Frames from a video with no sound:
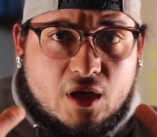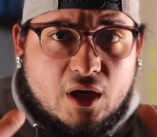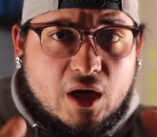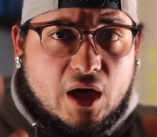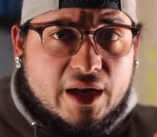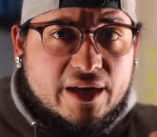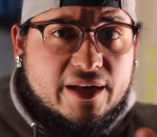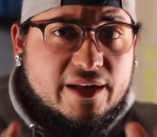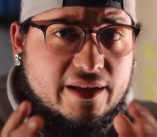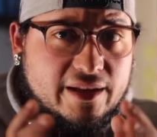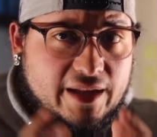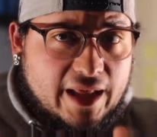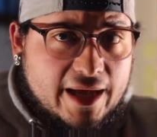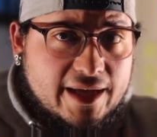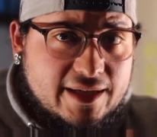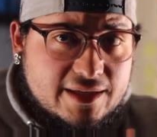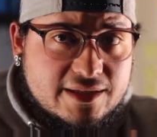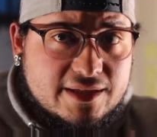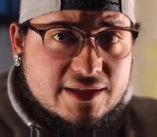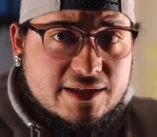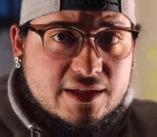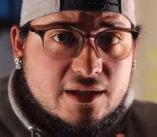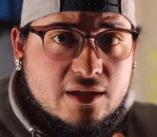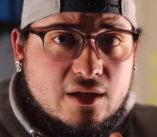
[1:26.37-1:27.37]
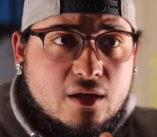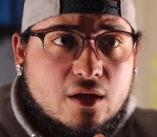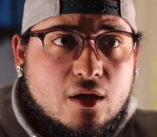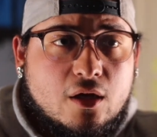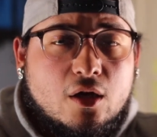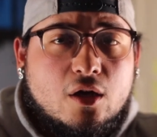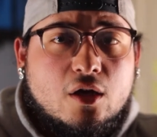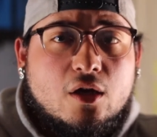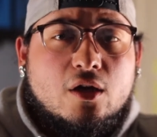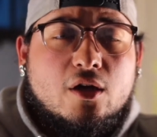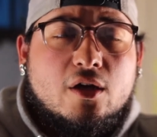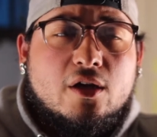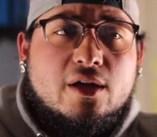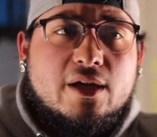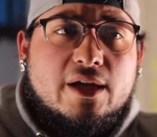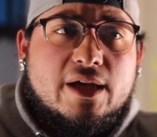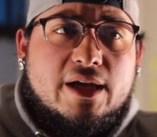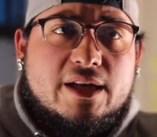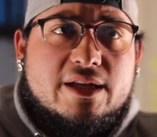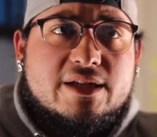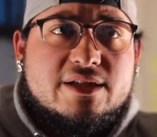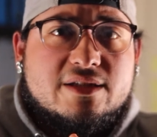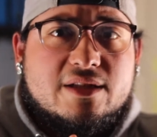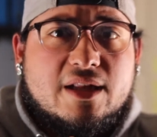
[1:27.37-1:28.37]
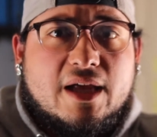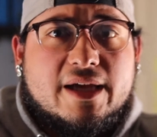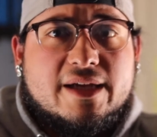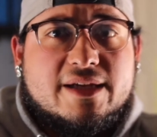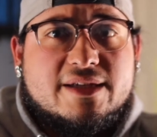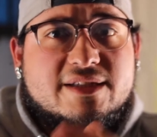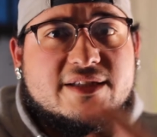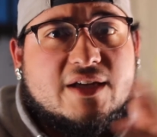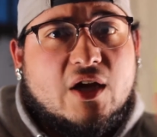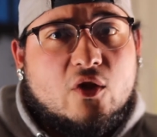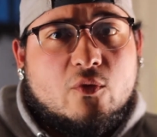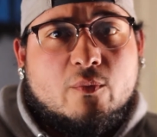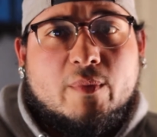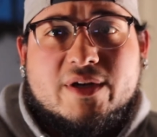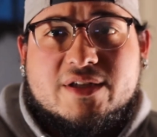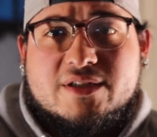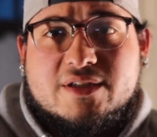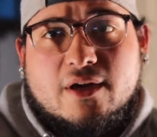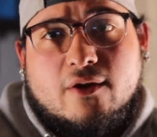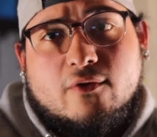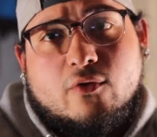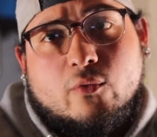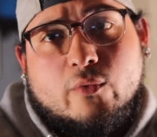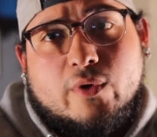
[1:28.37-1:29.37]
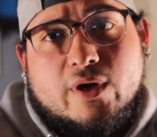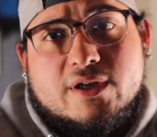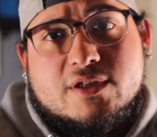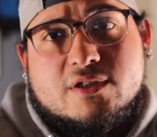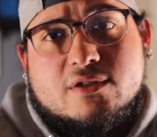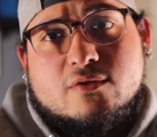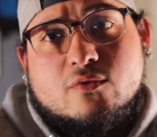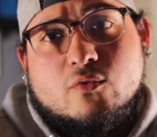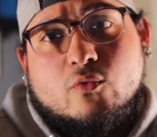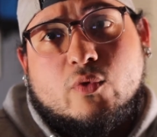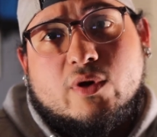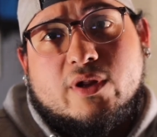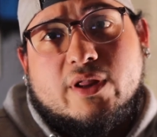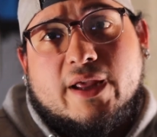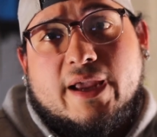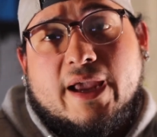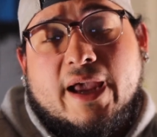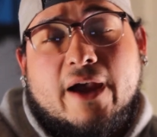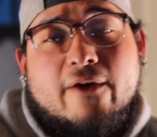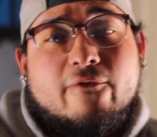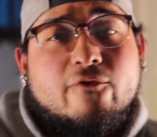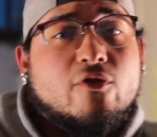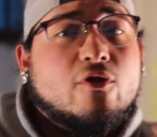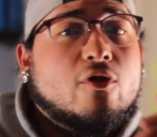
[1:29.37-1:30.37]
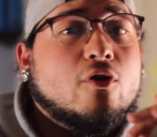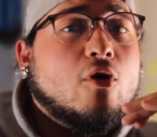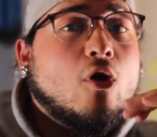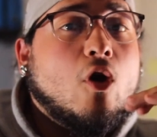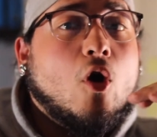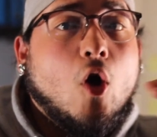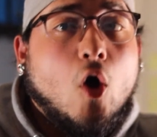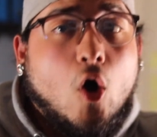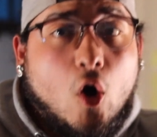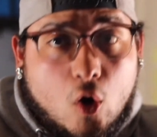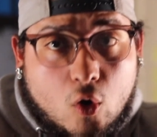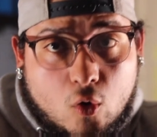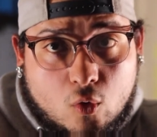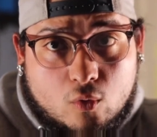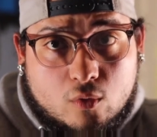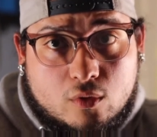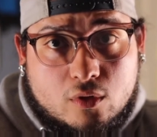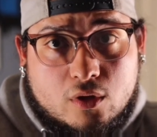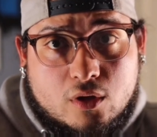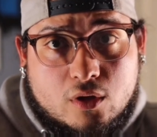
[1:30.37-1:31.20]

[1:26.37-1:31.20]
Unless it is like South by Southwest, where they have their own